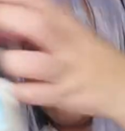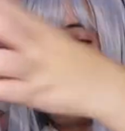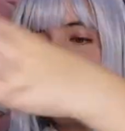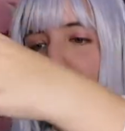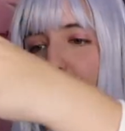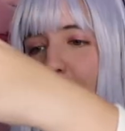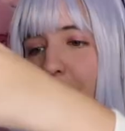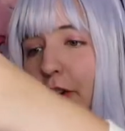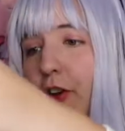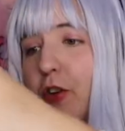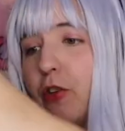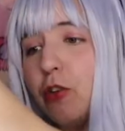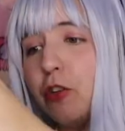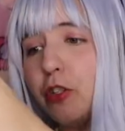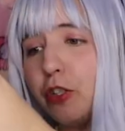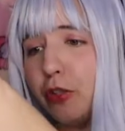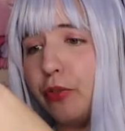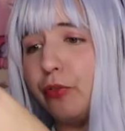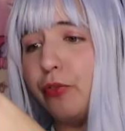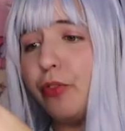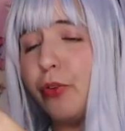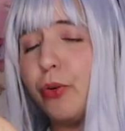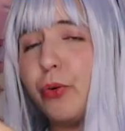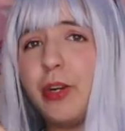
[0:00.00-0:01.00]
But it
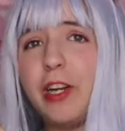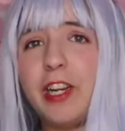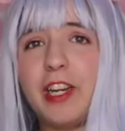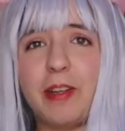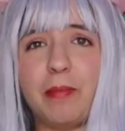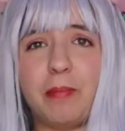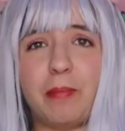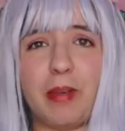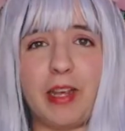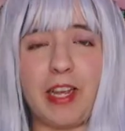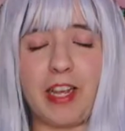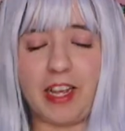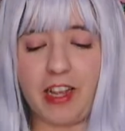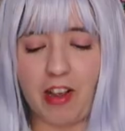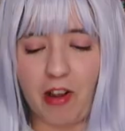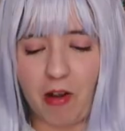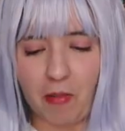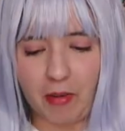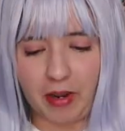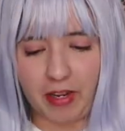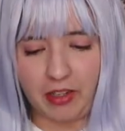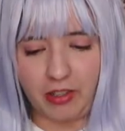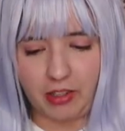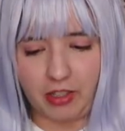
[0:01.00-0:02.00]
looks really big.
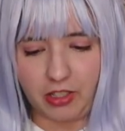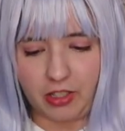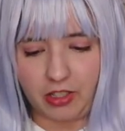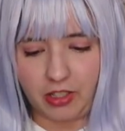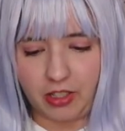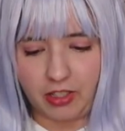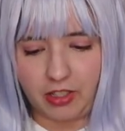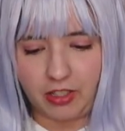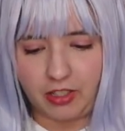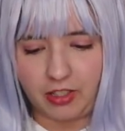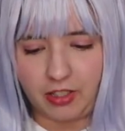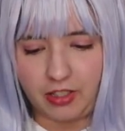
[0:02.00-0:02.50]
Oh my gosh.